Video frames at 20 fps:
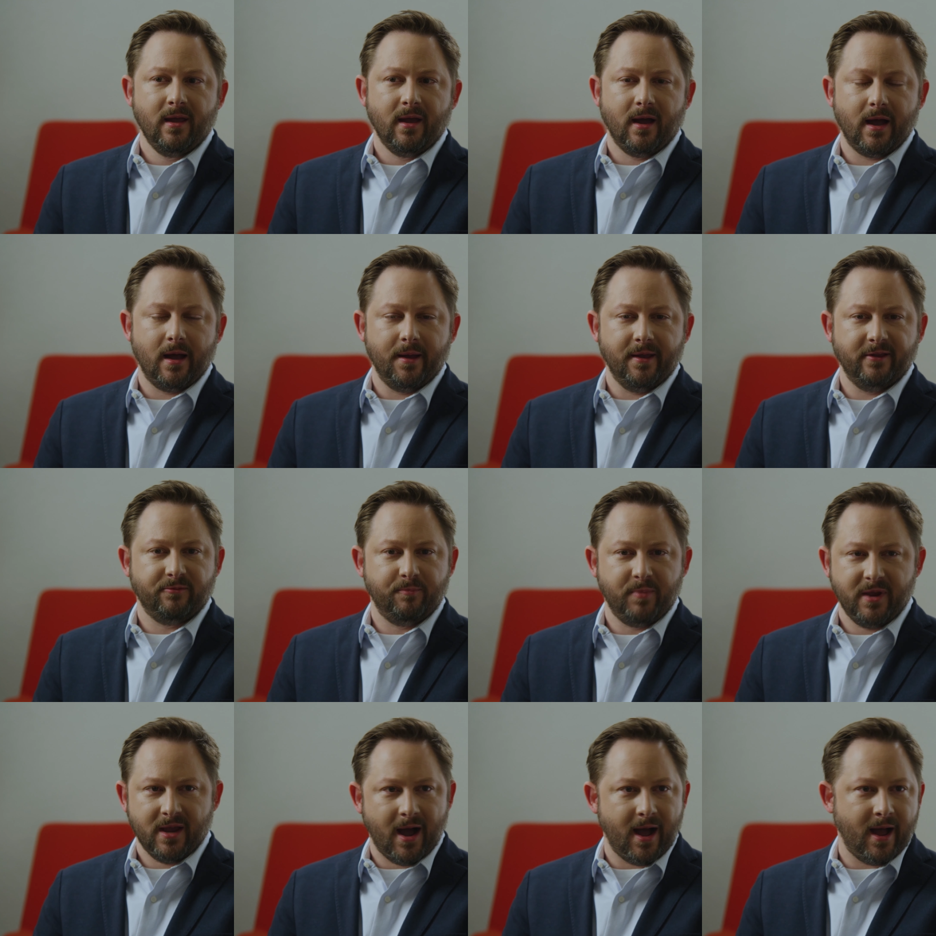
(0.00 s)
it's
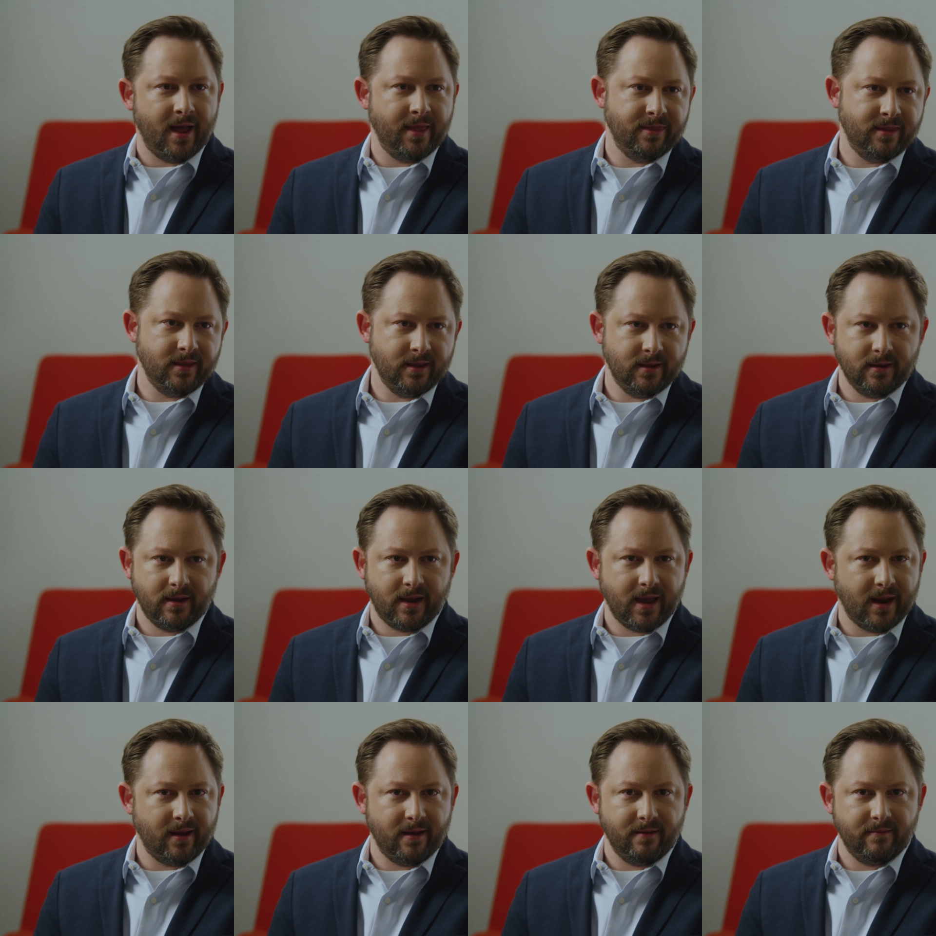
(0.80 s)
beyond the
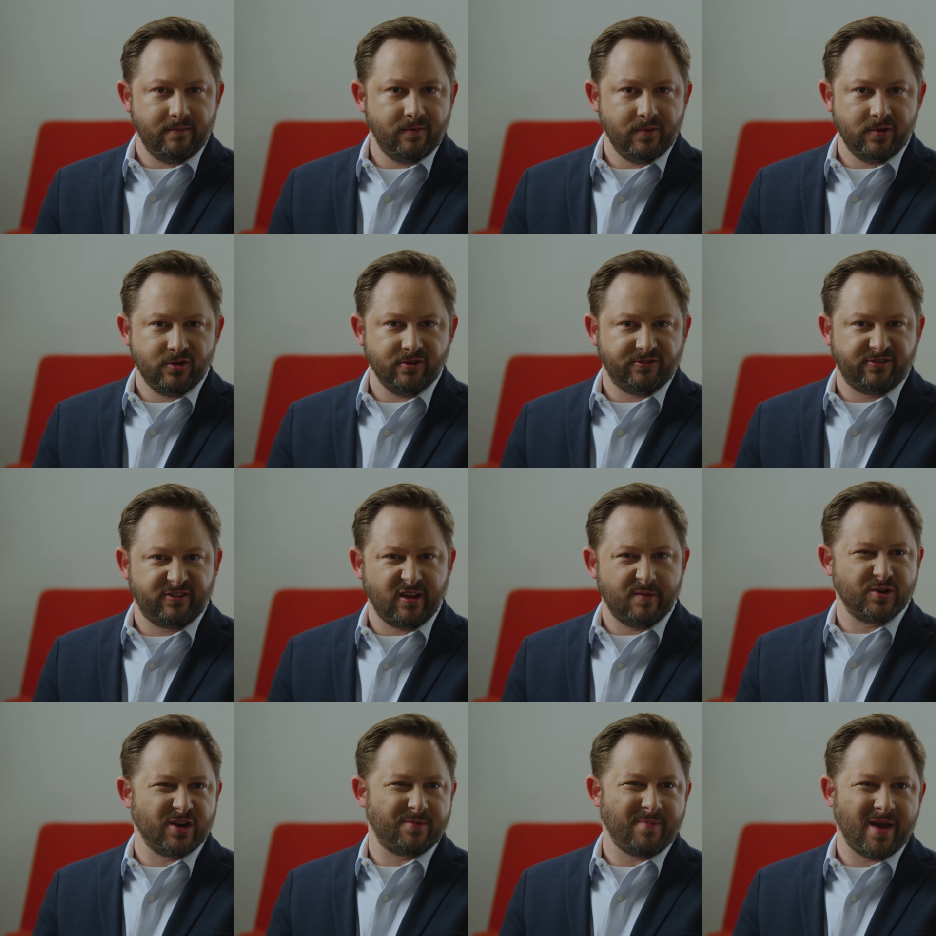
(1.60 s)
kind of just
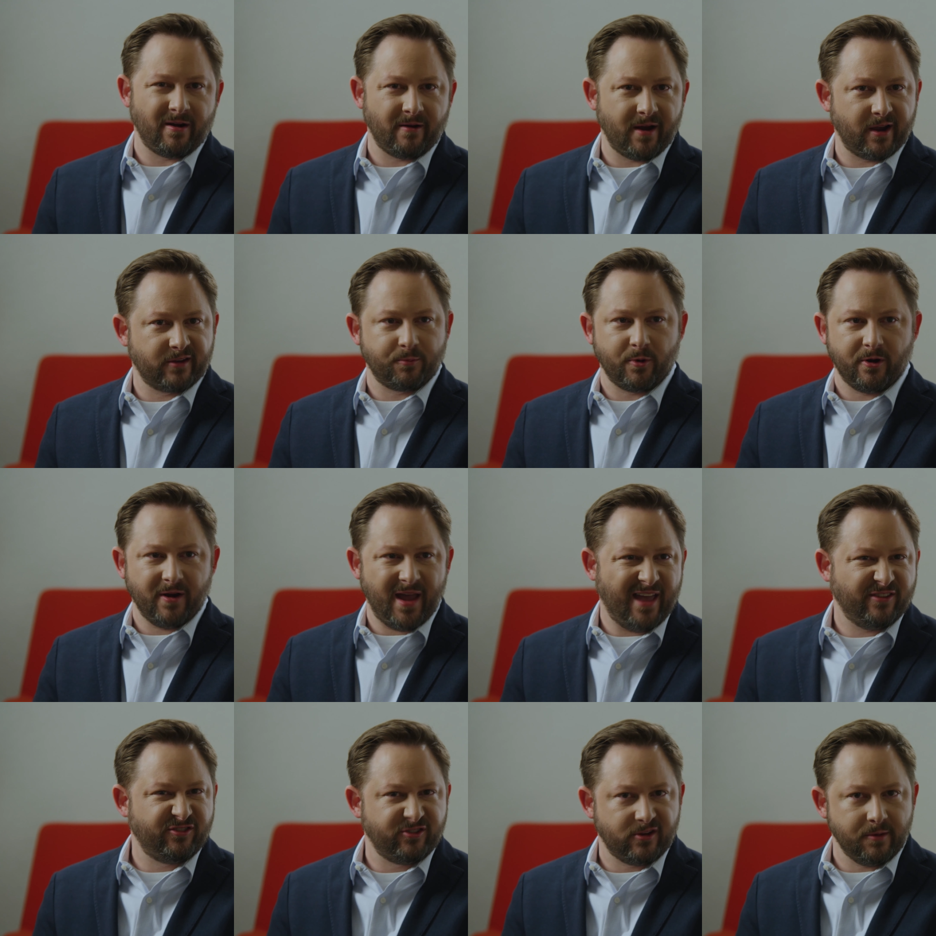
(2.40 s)
subject matter
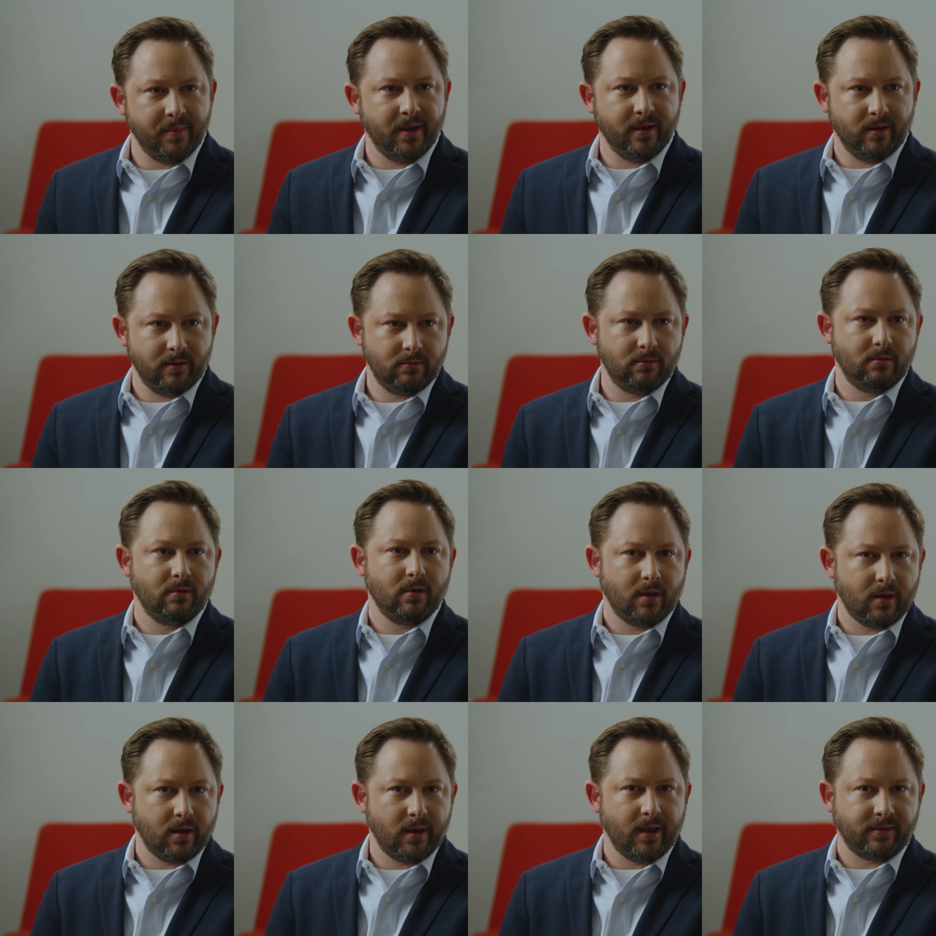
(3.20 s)
expert estimate
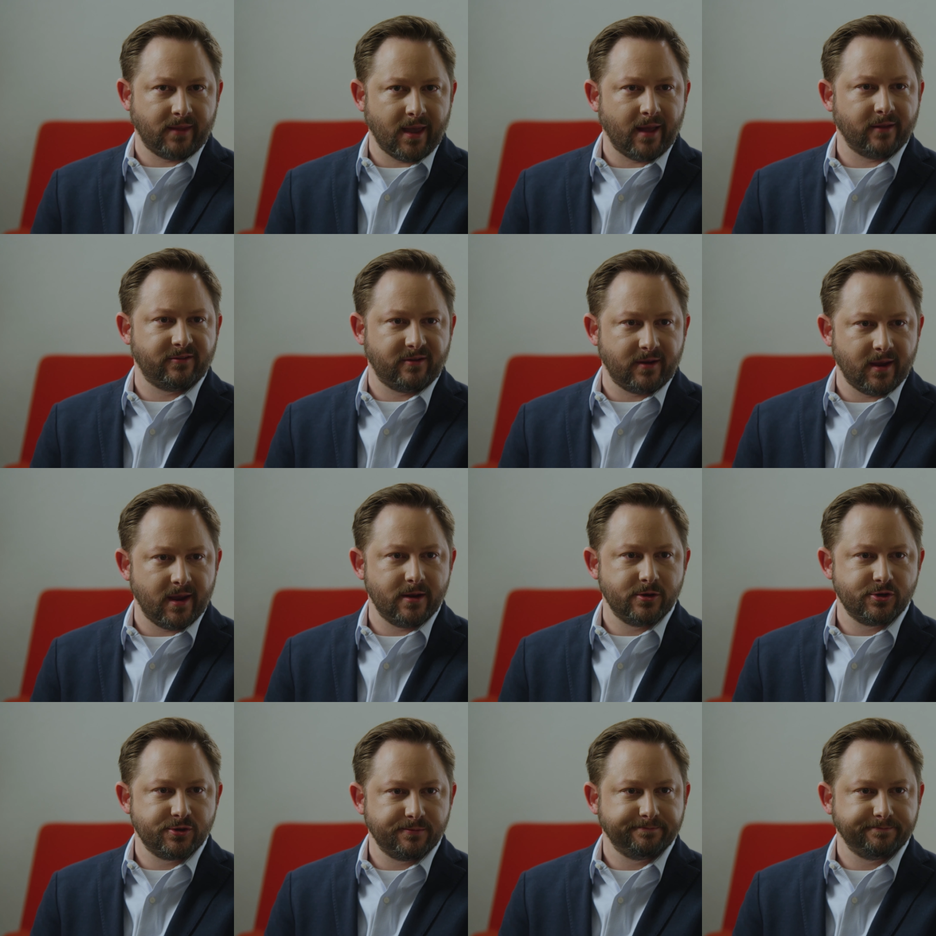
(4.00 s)
at that stage.